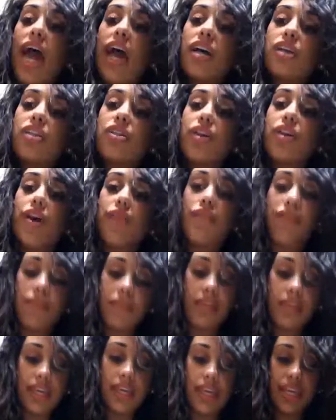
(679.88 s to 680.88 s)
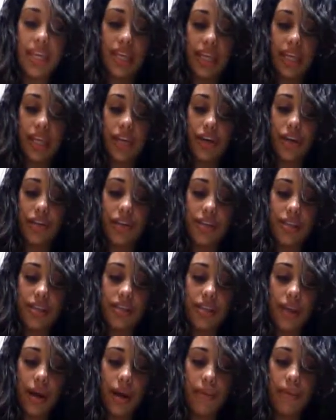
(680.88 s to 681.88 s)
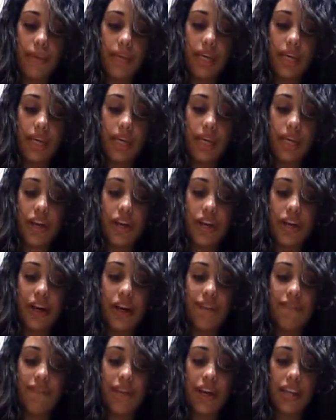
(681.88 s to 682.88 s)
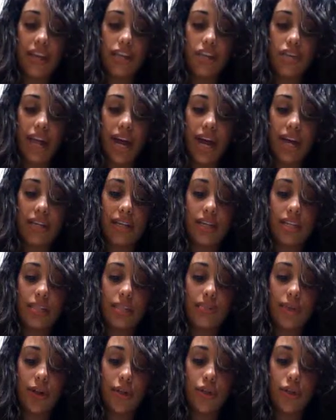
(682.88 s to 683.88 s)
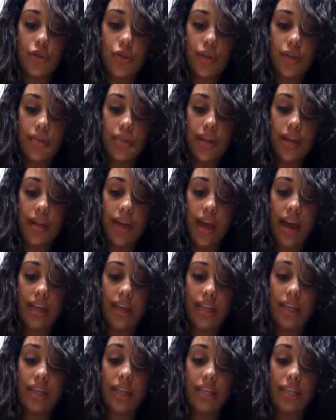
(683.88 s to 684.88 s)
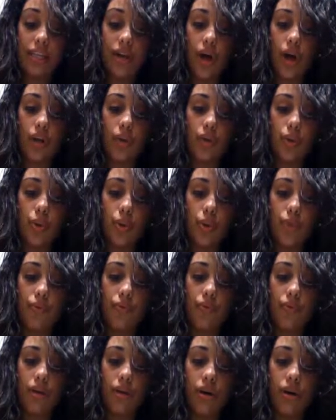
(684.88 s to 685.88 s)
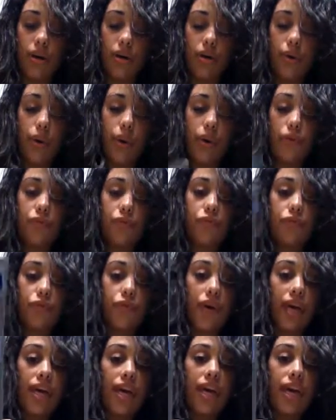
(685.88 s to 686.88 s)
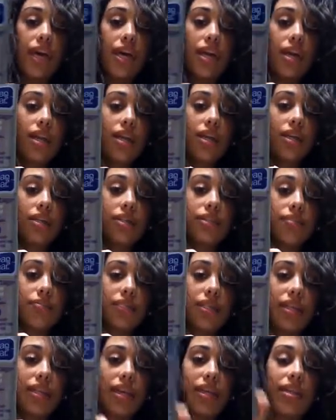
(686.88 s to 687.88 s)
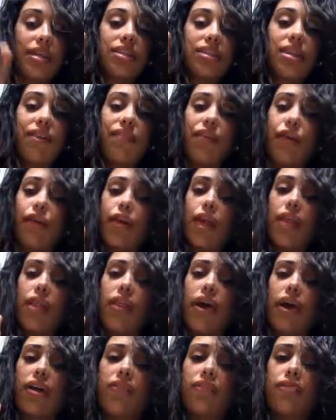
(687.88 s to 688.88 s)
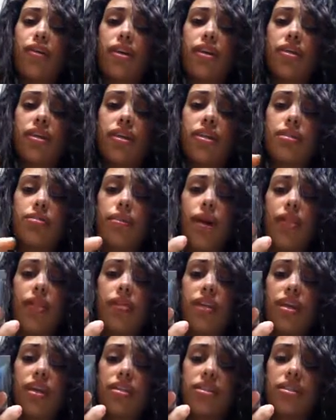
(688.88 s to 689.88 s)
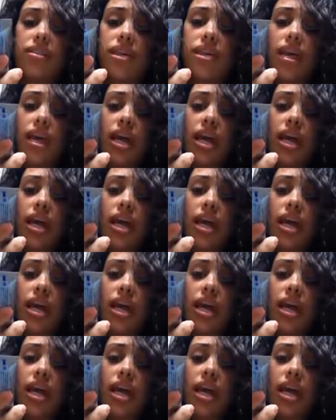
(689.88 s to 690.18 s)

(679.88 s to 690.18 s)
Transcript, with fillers: I also got from Clean and Clear this Clean and Clear Advantage Acne Spot Treatment, and it is also oil free. It looks something like this. I've heard a lot of good things about this,